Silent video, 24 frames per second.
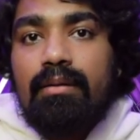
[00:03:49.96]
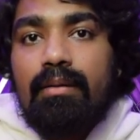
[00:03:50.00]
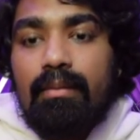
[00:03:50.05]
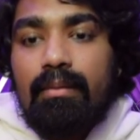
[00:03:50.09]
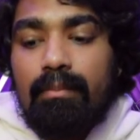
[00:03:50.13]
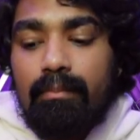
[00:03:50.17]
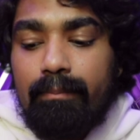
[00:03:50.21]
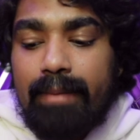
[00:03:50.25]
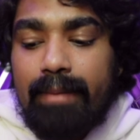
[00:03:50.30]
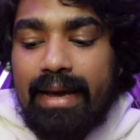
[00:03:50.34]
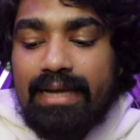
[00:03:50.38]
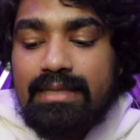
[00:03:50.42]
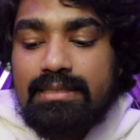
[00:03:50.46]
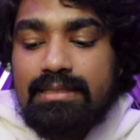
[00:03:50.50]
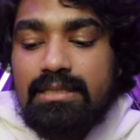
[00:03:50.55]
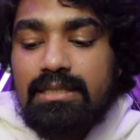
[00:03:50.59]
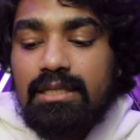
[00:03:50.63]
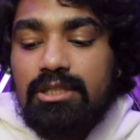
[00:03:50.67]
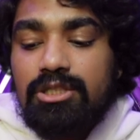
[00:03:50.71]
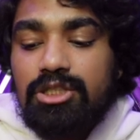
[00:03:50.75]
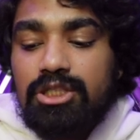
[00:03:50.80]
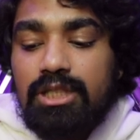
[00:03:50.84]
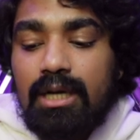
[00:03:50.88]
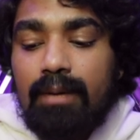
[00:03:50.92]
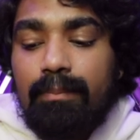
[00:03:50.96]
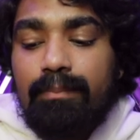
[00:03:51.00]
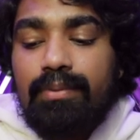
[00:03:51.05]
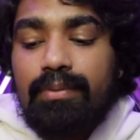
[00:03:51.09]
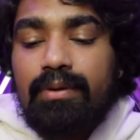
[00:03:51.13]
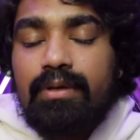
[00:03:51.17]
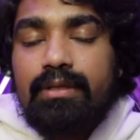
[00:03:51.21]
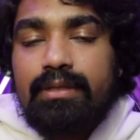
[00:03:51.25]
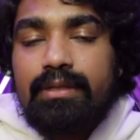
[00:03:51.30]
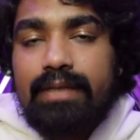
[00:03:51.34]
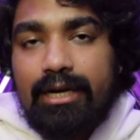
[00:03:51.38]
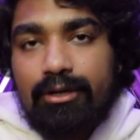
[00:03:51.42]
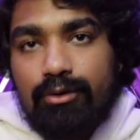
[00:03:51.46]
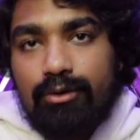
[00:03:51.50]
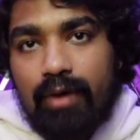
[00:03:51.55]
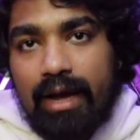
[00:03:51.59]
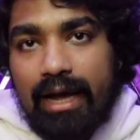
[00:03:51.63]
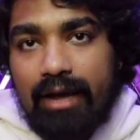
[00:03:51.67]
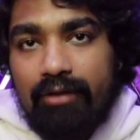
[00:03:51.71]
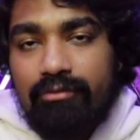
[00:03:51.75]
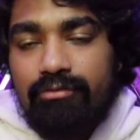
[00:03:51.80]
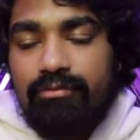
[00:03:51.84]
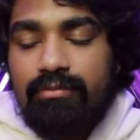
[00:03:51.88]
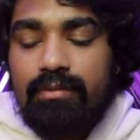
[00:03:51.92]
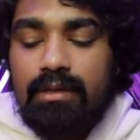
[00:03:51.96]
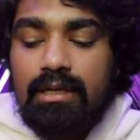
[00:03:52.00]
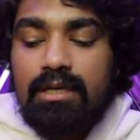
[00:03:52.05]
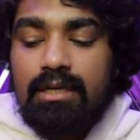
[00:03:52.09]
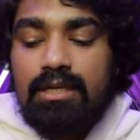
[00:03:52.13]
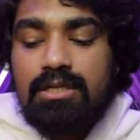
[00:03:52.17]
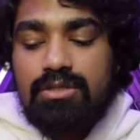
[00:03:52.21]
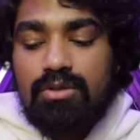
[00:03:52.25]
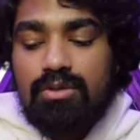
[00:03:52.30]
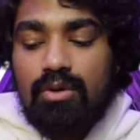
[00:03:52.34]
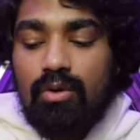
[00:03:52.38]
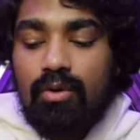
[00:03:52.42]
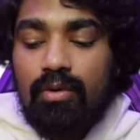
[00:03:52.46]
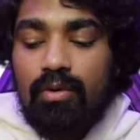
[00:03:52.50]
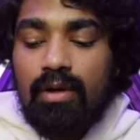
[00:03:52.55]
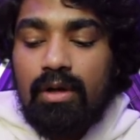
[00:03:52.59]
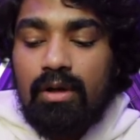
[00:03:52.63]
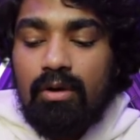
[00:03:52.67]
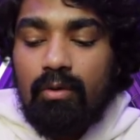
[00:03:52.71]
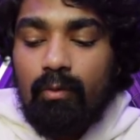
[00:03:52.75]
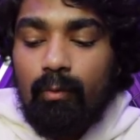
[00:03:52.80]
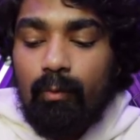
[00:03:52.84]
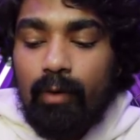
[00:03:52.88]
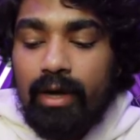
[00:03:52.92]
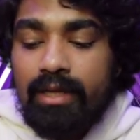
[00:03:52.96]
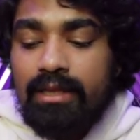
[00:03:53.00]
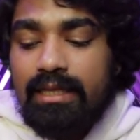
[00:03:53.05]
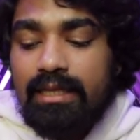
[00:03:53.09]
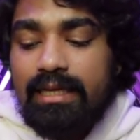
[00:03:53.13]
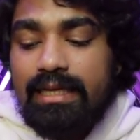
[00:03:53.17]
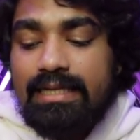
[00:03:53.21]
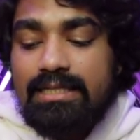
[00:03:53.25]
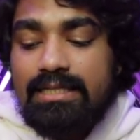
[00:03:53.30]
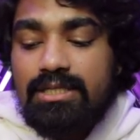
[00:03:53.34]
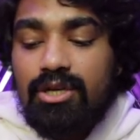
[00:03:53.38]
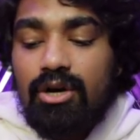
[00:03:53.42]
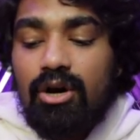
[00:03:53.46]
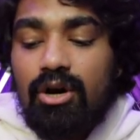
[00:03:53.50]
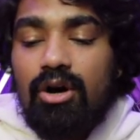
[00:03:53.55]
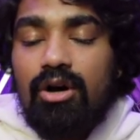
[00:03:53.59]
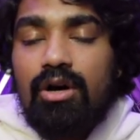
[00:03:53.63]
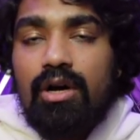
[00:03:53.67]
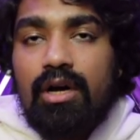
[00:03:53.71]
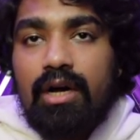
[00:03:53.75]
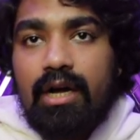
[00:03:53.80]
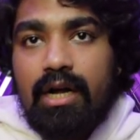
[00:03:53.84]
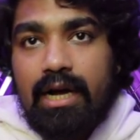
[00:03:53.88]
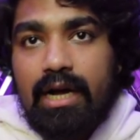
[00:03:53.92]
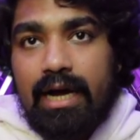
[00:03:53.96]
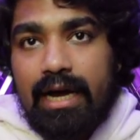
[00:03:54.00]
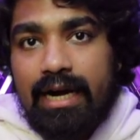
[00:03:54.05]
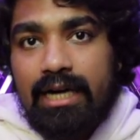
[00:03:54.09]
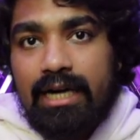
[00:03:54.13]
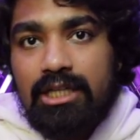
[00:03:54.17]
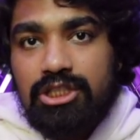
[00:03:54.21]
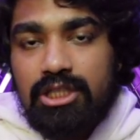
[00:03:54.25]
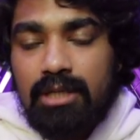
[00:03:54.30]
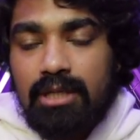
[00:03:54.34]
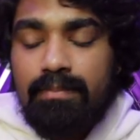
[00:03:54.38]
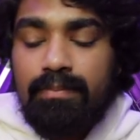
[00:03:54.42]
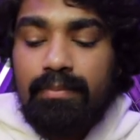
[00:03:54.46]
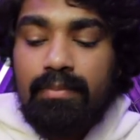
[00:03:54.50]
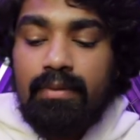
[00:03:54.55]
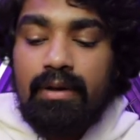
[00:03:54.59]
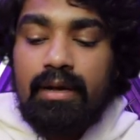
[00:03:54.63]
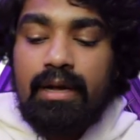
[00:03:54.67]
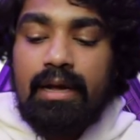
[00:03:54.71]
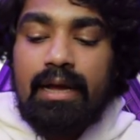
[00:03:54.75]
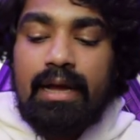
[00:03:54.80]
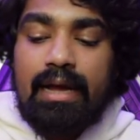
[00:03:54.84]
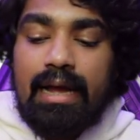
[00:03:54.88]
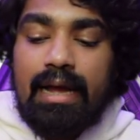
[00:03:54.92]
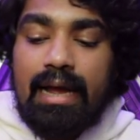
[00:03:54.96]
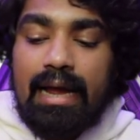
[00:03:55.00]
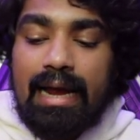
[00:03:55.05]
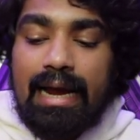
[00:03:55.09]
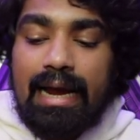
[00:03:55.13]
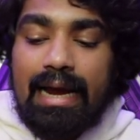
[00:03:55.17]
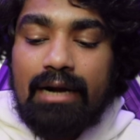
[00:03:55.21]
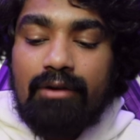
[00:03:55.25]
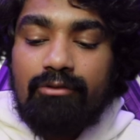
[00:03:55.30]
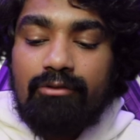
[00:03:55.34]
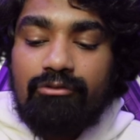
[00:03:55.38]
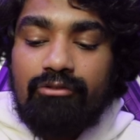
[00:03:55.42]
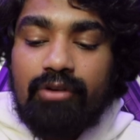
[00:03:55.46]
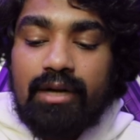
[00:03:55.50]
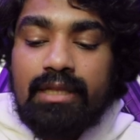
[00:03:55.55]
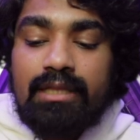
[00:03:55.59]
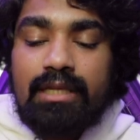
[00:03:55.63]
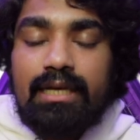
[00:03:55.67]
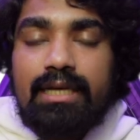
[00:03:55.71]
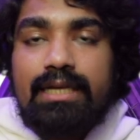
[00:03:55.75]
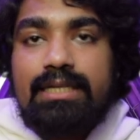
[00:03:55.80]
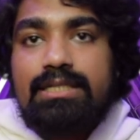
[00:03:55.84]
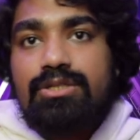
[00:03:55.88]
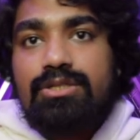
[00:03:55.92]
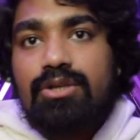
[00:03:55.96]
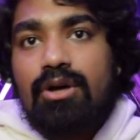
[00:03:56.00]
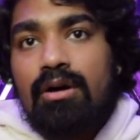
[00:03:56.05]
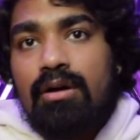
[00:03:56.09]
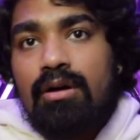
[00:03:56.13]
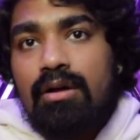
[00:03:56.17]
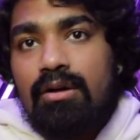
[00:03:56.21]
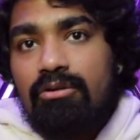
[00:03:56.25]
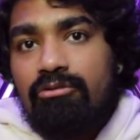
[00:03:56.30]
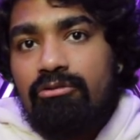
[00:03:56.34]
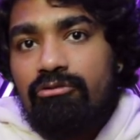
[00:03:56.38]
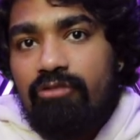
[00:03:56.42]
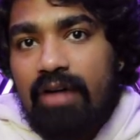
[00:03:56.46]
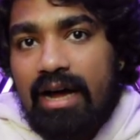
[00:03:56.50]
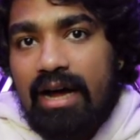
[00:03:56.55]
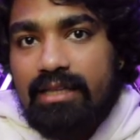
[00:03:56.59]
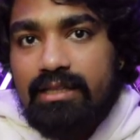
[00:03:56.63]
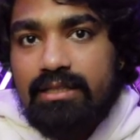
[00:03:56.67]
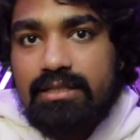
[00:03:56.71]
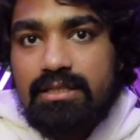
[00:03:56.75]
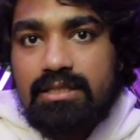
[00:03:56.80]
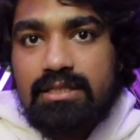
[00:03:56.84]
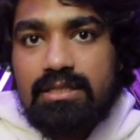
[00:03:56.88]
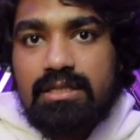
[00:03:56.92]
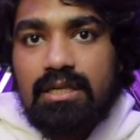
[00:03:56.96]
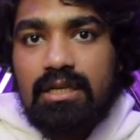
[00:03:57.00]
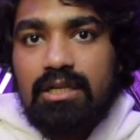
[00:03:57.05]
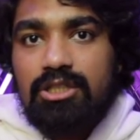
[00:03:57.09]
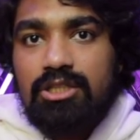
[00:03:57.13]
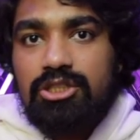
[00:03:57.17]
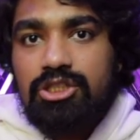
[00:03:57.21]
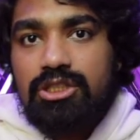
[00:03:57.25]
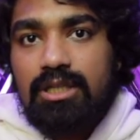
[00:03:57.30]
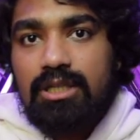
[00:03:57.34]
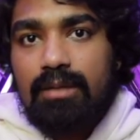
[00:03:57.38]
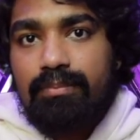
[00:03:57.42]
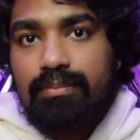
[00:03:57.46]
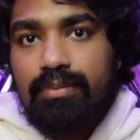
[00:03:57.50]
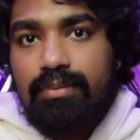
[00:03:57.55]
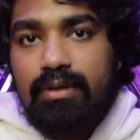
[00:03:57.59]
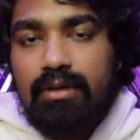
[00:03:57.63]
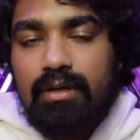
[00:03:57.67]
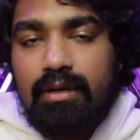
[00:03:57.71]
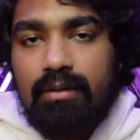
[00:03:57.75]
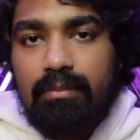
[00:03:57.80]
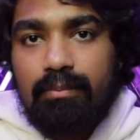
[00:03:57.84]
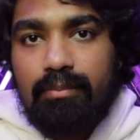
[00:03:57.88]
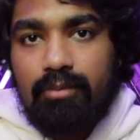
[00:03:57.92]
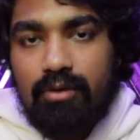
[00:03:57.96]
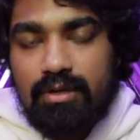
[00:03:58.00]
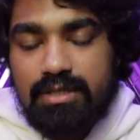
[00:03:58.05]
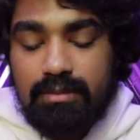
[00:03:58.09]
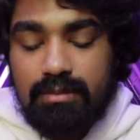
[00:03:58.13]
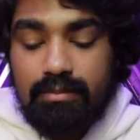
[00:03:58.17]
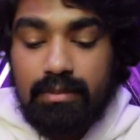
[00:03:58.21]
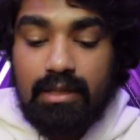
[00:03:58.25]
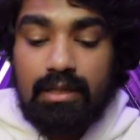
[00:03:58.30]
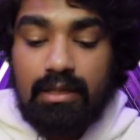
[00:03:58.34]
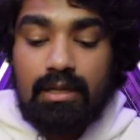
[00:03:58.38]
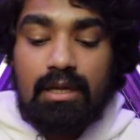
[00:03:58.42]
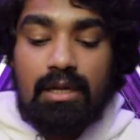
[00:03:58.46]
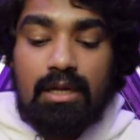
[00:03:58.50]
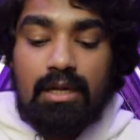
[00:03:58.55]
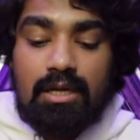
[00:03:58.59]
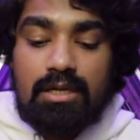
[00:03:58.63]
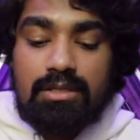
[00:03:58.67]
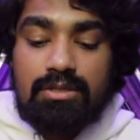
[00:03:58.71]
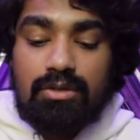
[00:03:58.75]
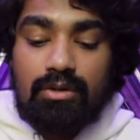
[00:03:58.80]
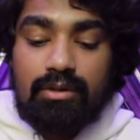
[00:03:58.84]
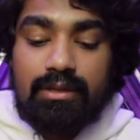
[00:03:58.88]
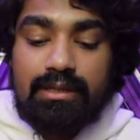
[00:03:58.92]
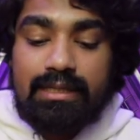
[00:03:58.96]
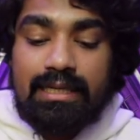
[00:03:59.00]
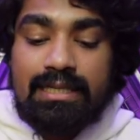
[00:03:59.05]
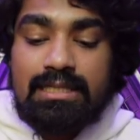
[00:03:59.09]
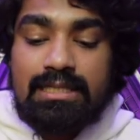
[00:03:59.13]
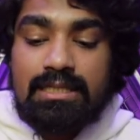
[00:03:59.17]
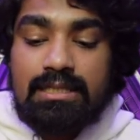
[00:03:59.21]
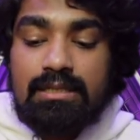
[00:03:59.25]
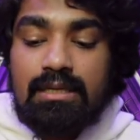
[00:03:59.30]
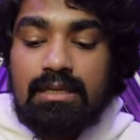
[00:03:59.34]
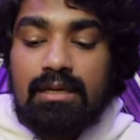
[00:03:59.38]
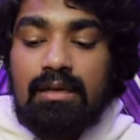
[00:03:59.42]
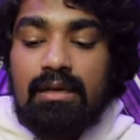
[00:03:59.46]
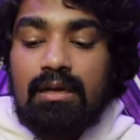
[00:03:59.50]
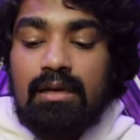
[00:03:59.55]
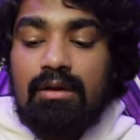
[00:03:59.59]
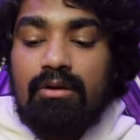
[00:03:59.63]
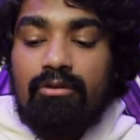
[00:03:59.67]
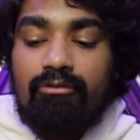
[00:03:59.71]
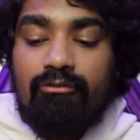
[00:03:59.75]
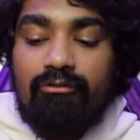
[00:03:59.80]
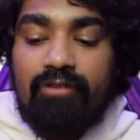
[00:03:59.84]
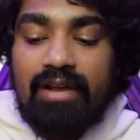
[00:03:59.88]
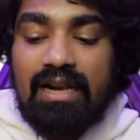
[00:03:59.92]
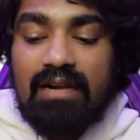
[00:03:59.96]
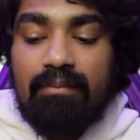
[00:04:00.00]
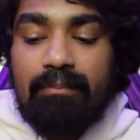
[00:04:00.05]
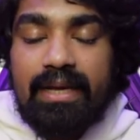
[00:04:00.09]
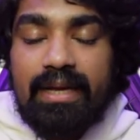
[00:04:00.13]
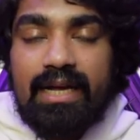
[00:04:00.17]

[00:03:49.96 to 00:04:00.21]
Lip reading: max jump that you have. So 1 is your current jump and 1 is your farthest jump possible. So this will be